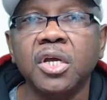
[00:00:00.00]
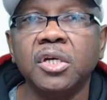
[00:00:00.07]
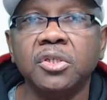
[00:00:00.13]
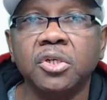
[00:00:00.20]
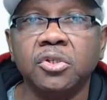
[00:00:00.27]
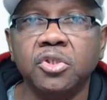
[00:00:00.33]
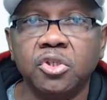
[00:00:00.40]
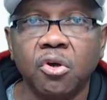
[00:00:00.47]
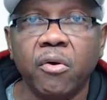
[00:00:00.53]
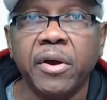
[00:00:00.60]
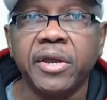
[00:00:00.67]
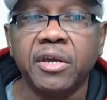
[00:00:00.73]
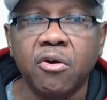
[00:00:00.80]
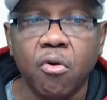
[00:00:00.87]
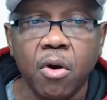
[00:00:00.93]
to
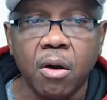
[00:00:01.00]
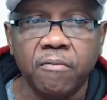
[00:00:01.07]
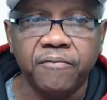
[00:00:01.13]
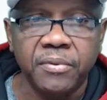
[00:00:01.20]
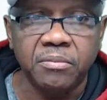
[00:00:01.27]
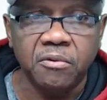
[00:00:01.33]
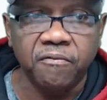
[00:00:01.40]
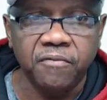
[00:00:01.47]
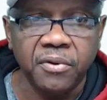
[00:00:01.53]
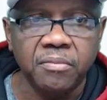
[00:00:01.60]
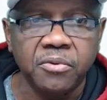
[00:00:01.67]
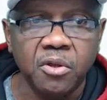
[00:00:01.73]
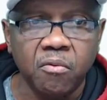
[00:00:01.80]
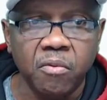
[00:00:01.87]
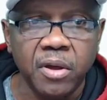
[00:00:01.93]
join Co-op
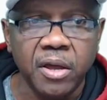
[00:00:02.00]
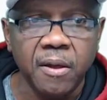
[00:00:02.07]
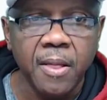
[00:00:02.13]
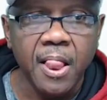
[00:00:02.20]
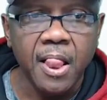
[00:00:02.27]
5050 with.